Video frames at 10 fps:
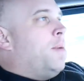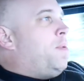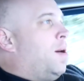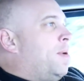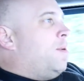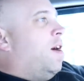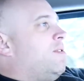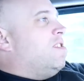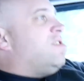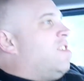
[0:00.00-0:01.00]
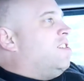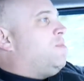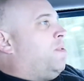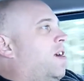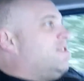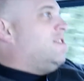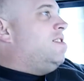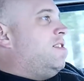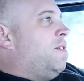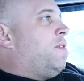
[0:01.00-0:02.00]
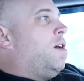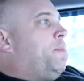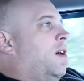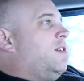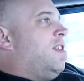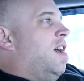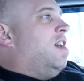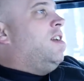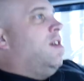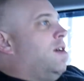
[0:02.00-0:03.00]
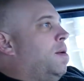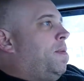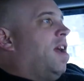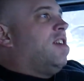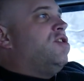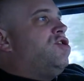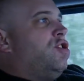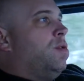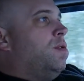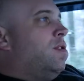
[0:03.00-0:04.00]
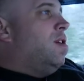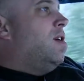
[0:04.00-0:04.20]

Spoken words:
bought my wife this nice present for her birthday back in June,